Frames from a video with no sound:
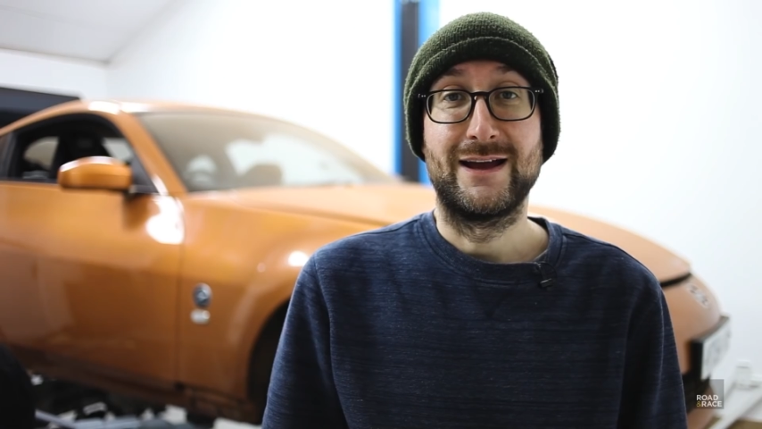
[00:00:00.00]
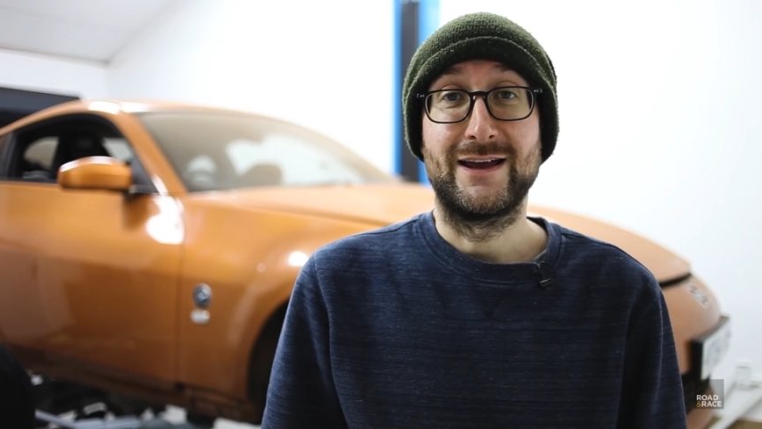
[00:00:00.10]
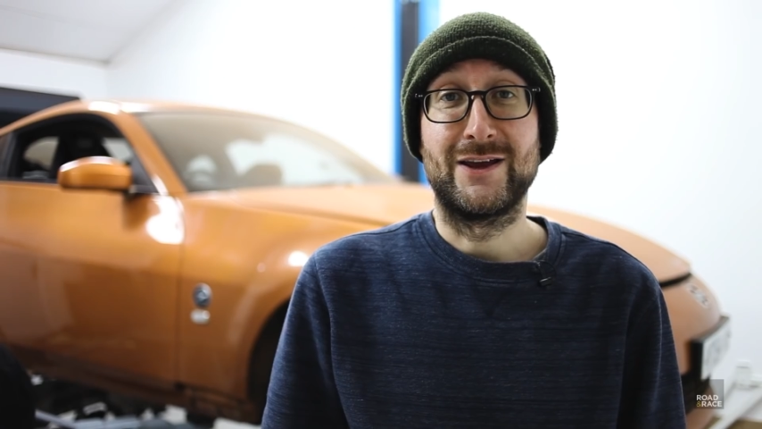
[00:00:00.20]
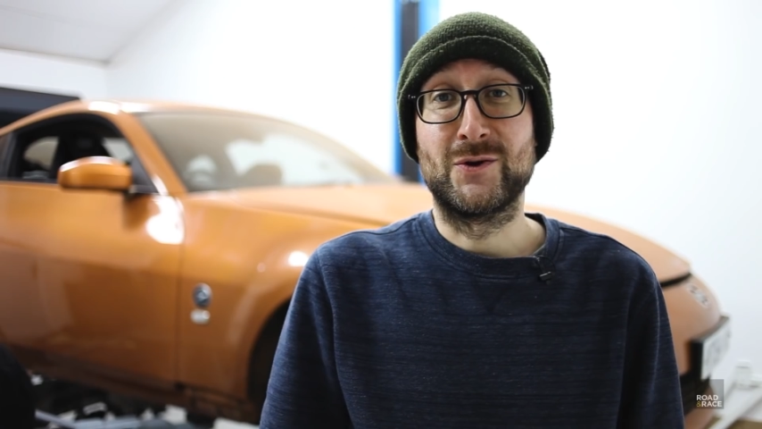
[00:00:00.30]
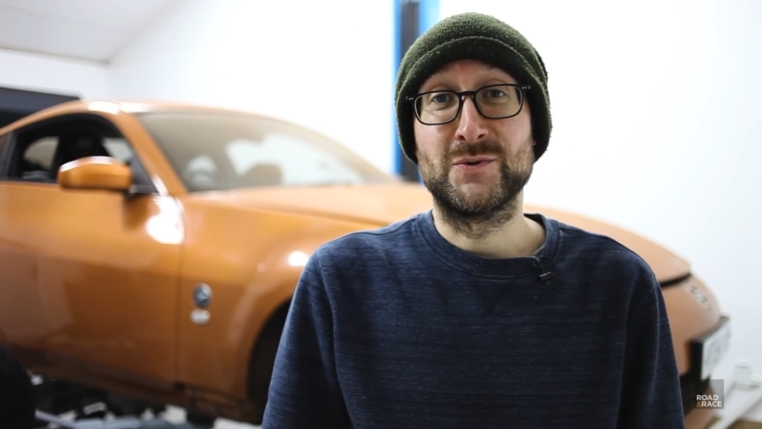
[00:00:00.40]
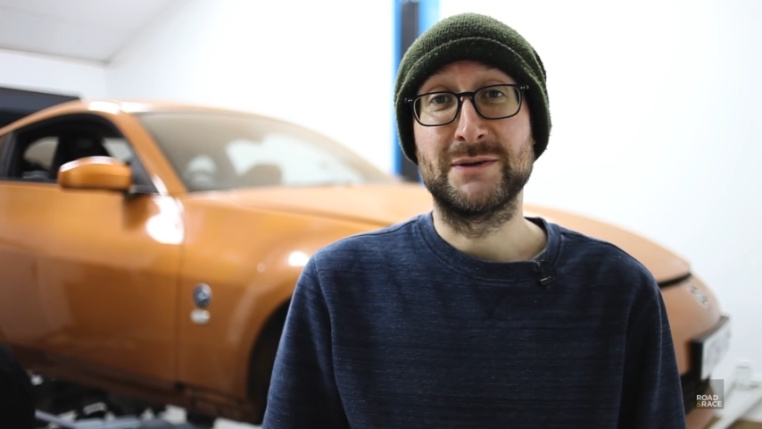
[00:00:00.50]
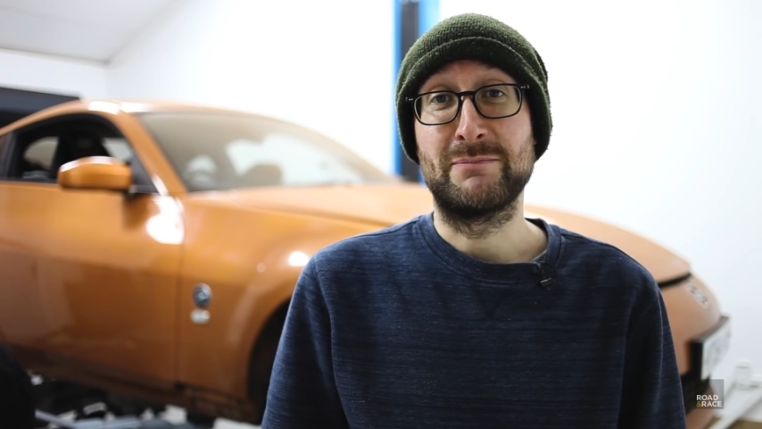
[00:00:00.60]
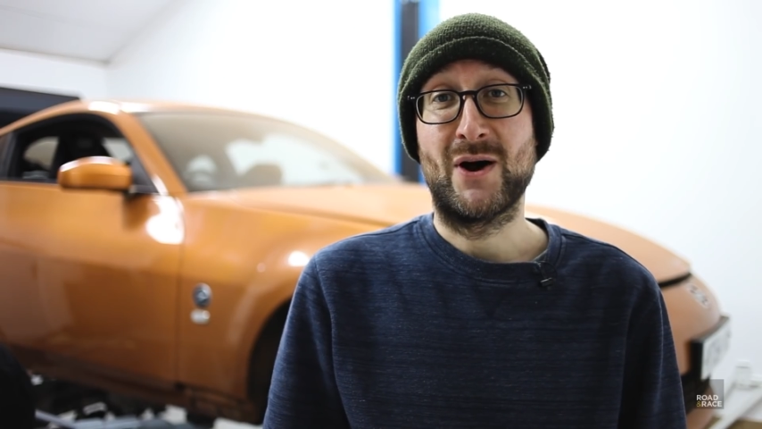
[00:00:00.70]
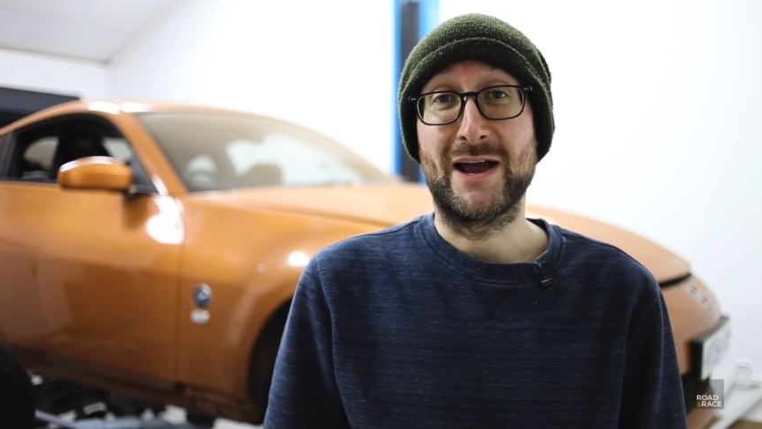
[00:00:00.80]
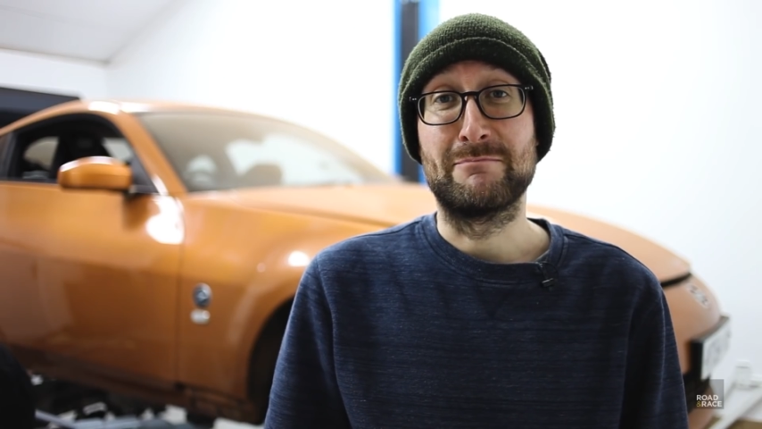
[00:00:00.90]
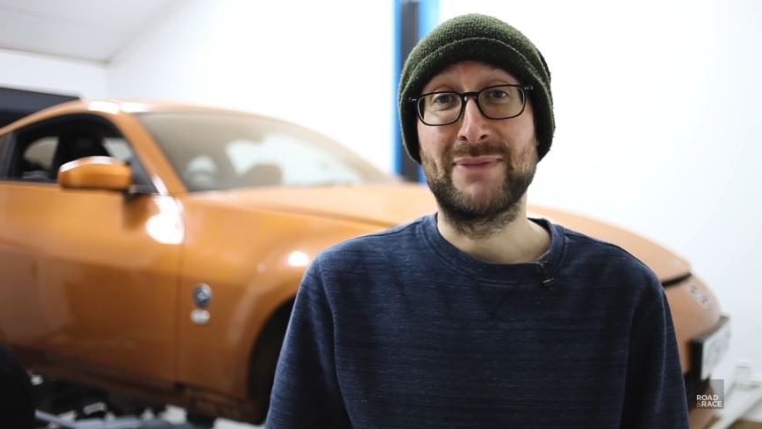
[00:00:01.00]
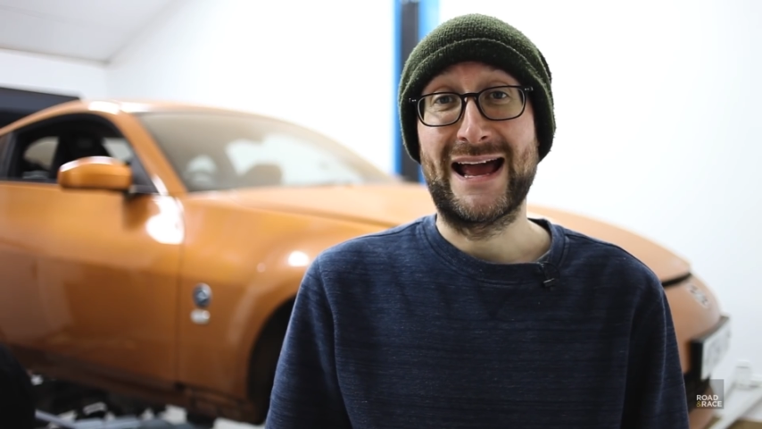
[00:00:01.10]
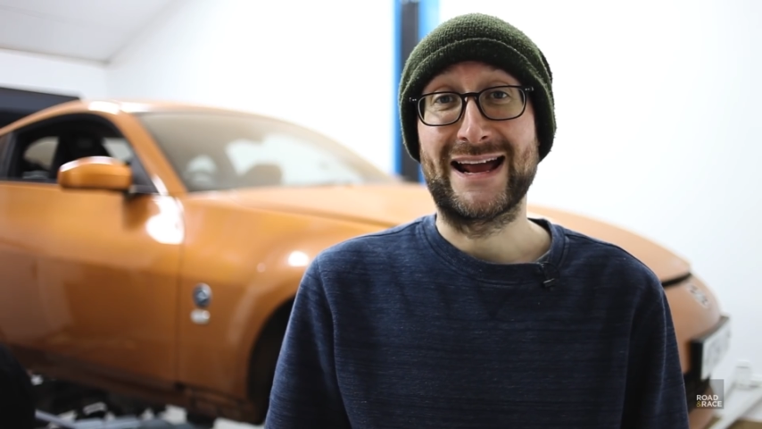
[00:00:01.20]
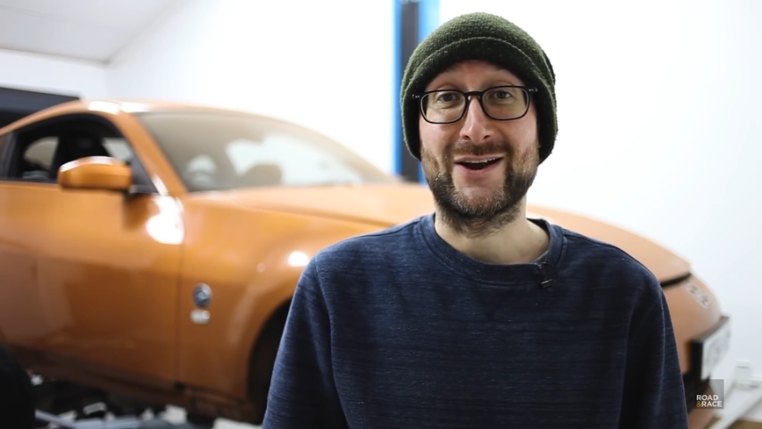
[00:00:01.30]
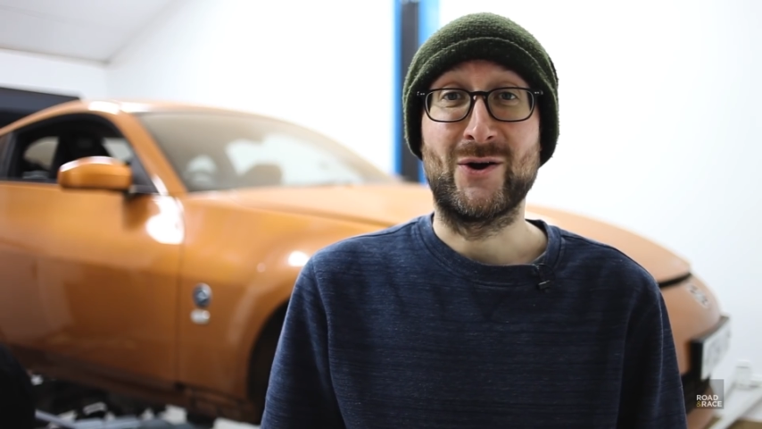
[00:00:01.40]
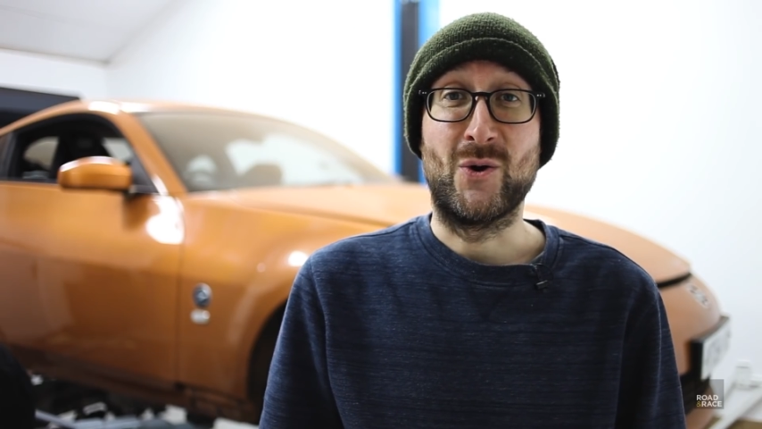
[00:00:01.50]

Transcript: You can also buy a black